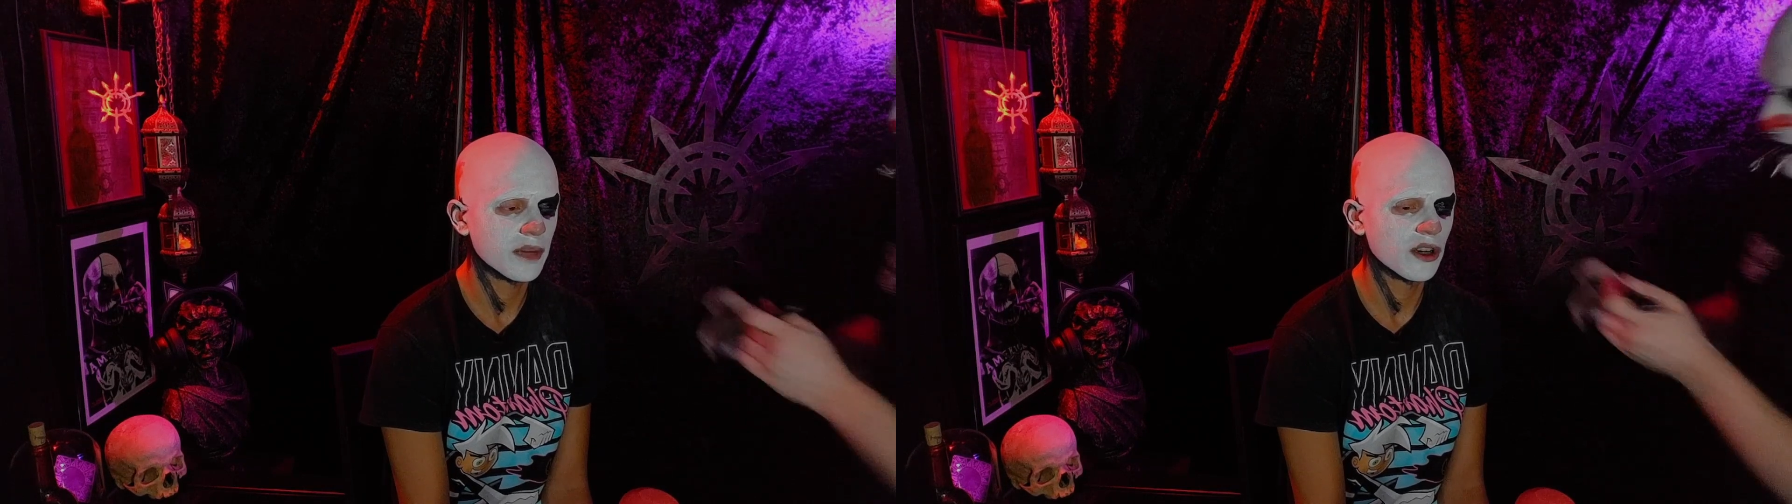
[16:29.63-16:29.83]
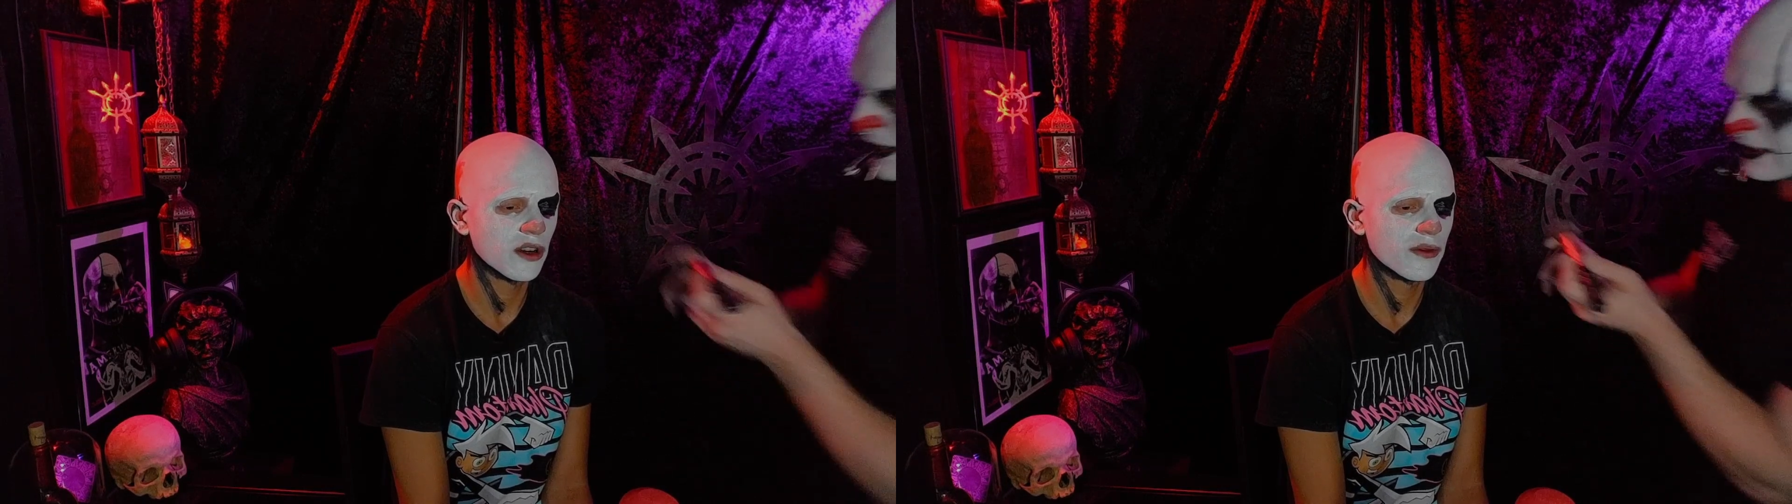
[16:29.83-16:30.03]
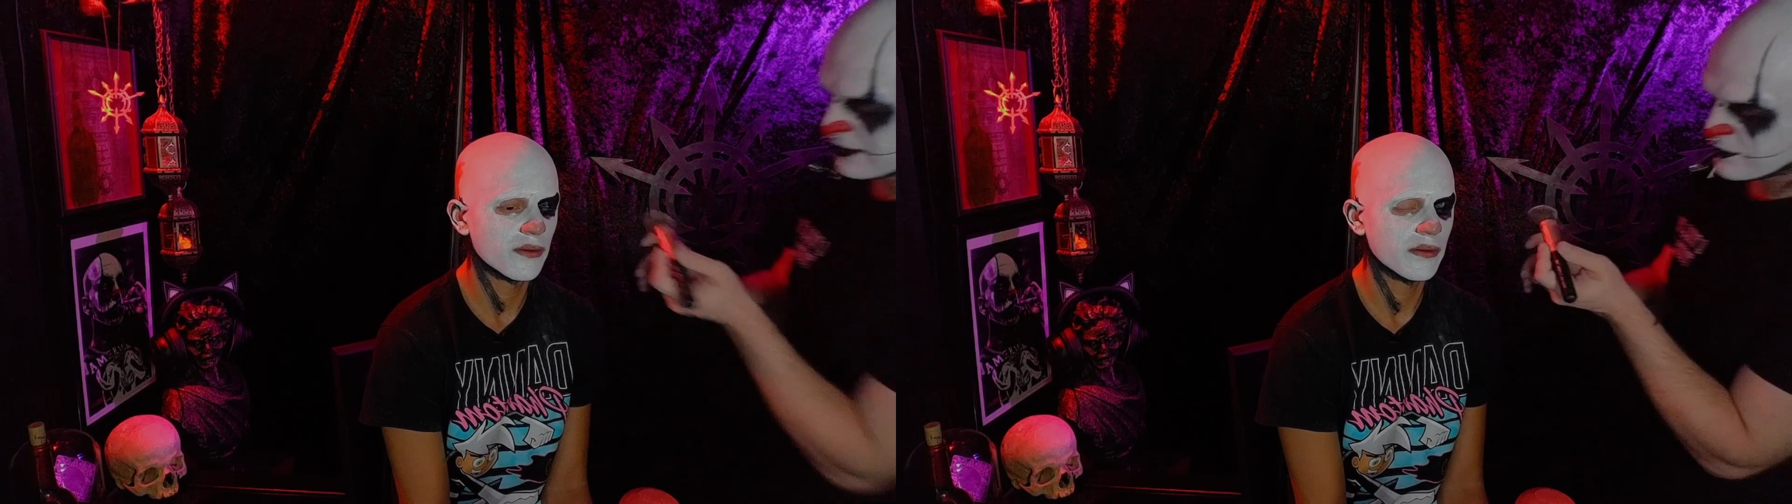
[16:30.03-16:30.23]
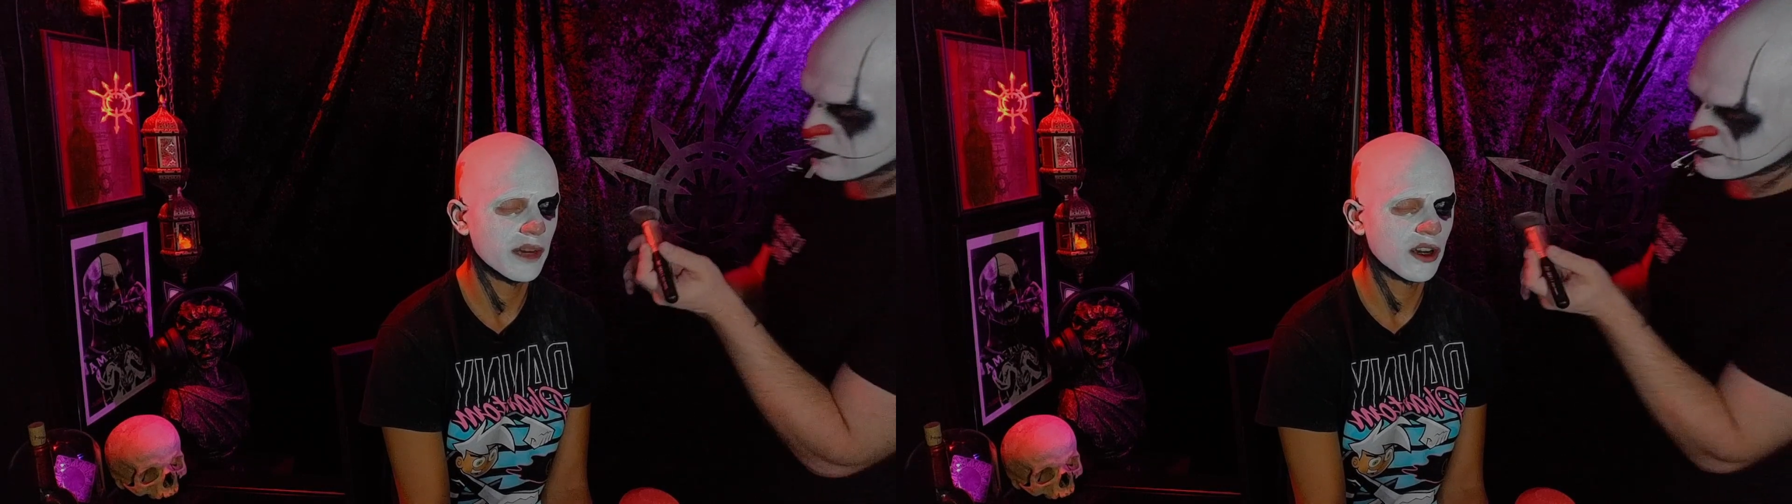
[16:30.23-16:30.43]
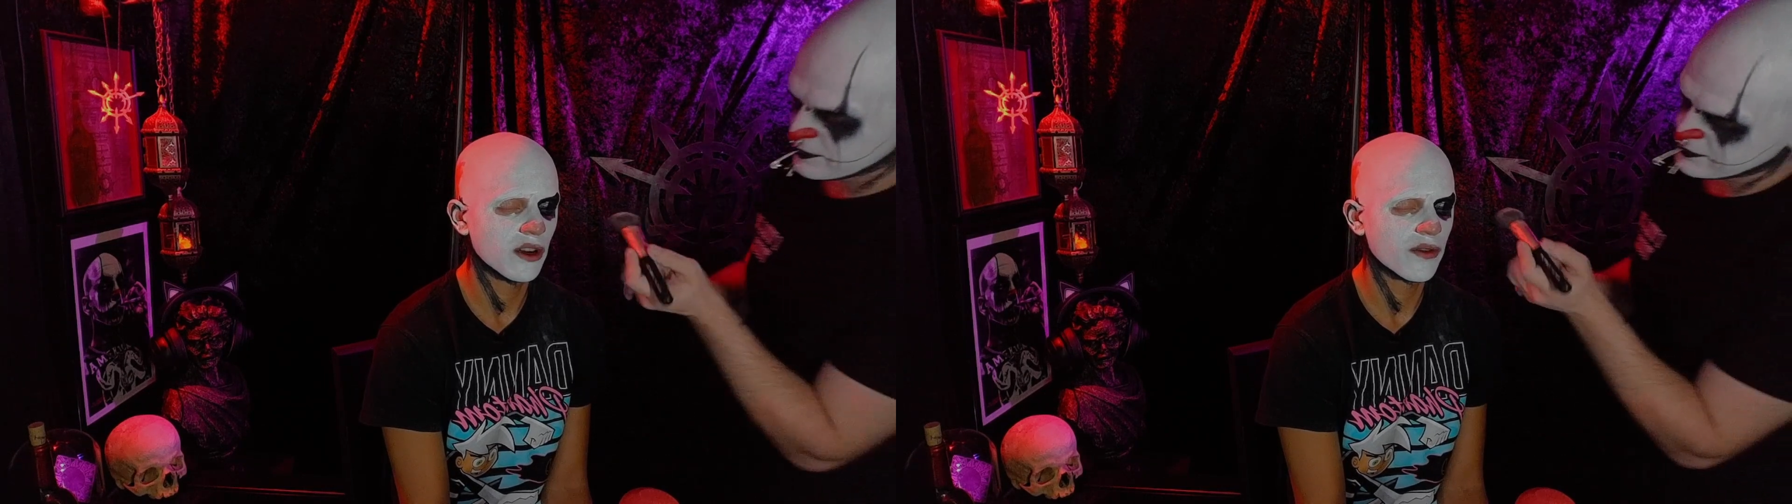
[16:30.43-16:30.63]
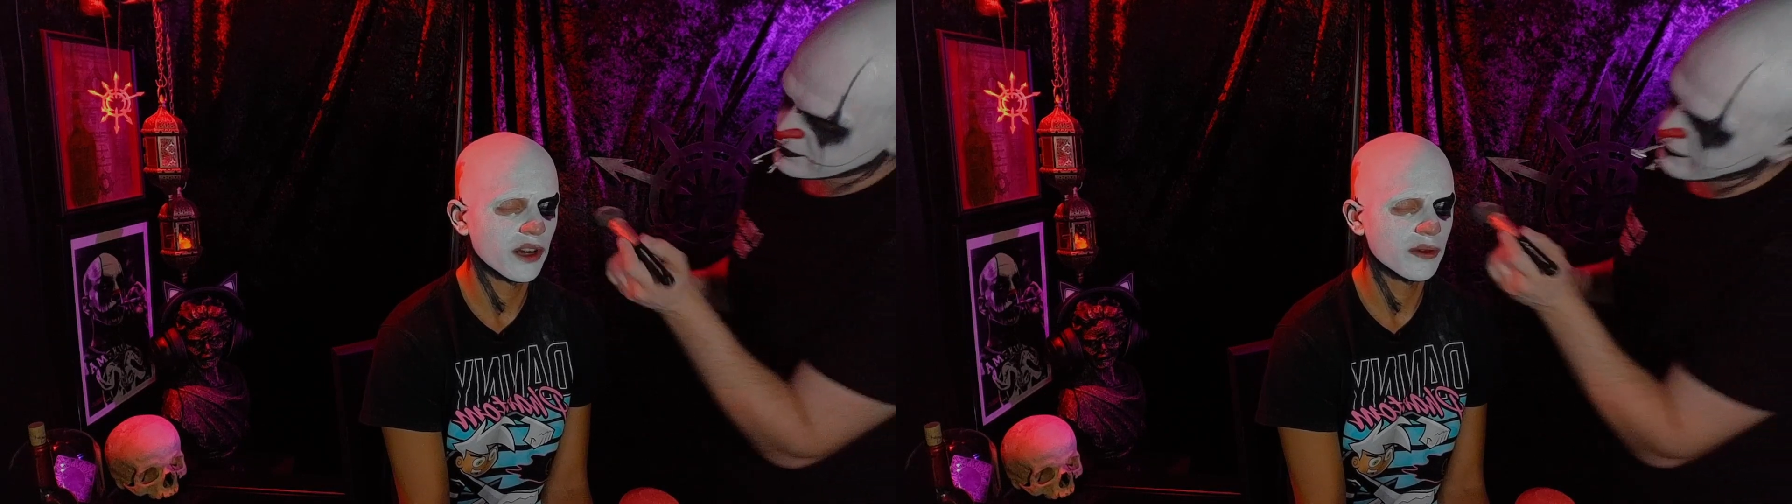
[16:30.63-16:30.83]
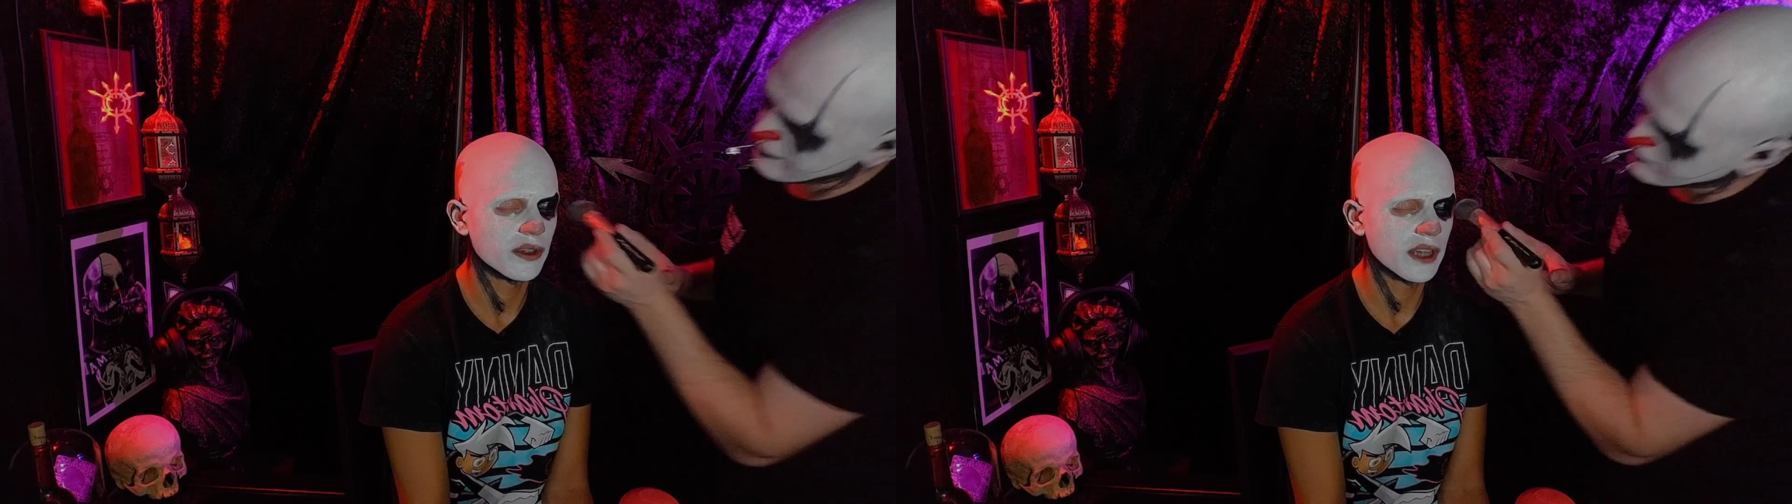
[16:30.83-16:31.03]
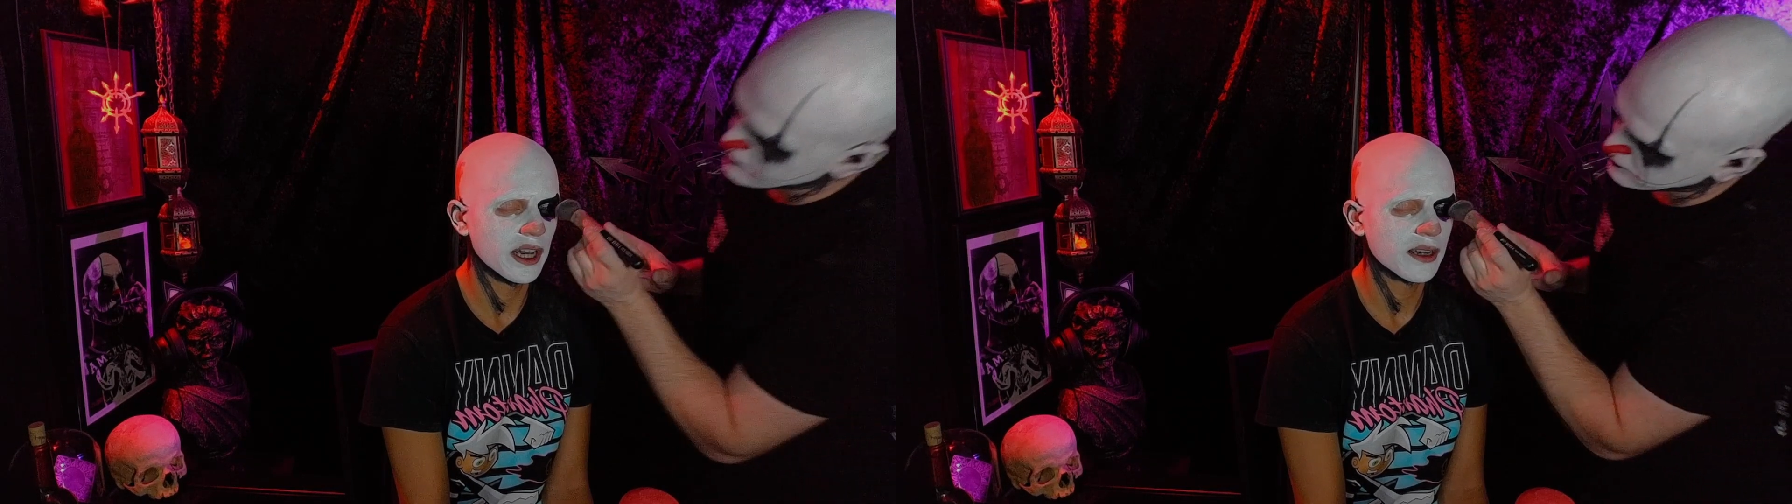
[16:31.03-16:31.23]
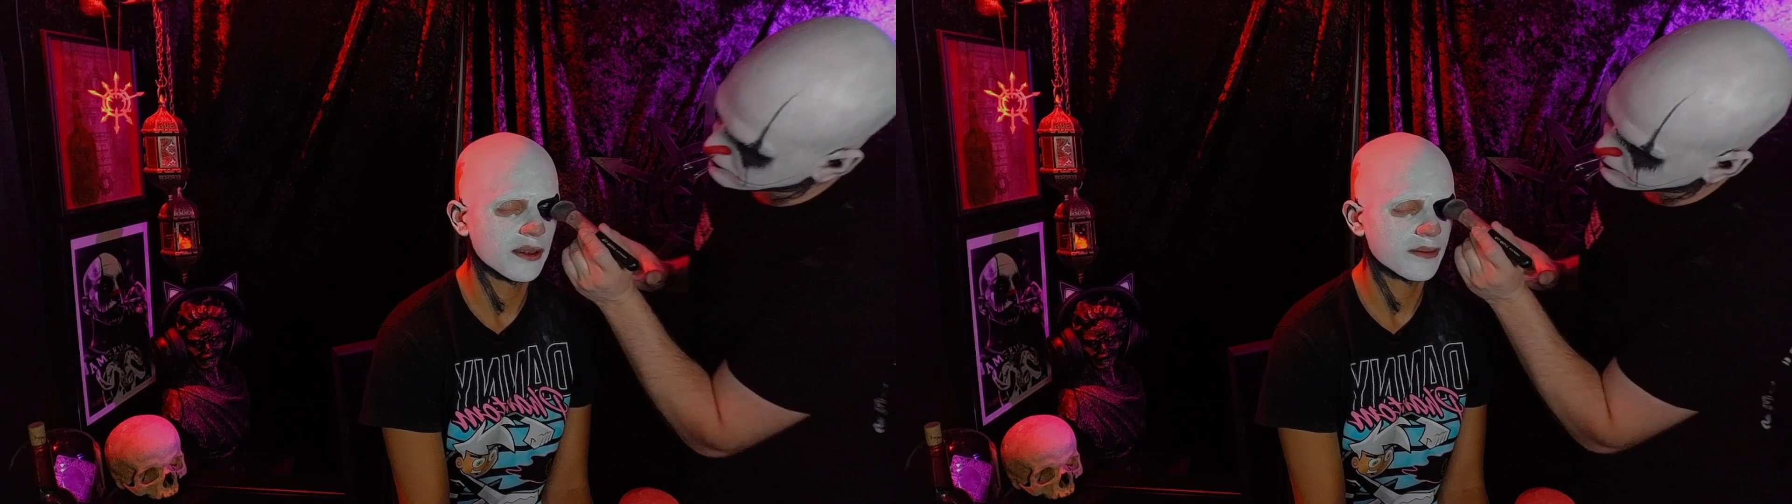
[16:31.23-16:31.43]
girlfriend was like,